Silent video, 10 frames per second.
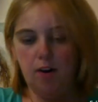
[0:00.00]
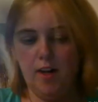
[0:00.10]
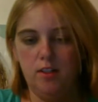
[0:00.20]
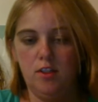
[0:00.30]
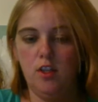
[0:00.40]

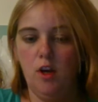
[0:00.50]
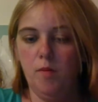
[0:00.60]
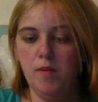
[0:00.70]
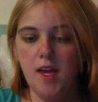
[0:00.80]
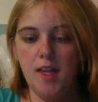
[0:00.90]
Alright,
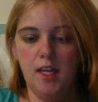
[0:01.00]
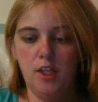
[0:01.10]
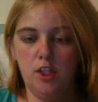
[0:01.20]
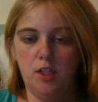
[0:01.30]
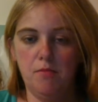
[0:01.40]
so
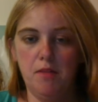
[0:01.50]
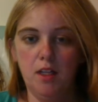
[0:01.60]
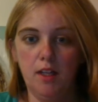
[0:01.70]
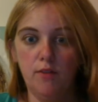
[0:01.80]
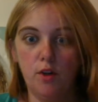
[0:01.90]
that's the
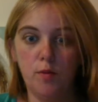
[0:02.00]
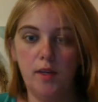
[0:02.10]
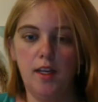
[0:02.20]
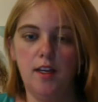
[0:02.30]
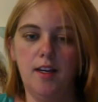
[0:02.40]
middle of your
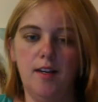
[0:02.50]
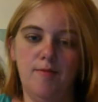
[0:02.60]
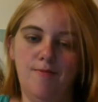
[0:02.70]
week.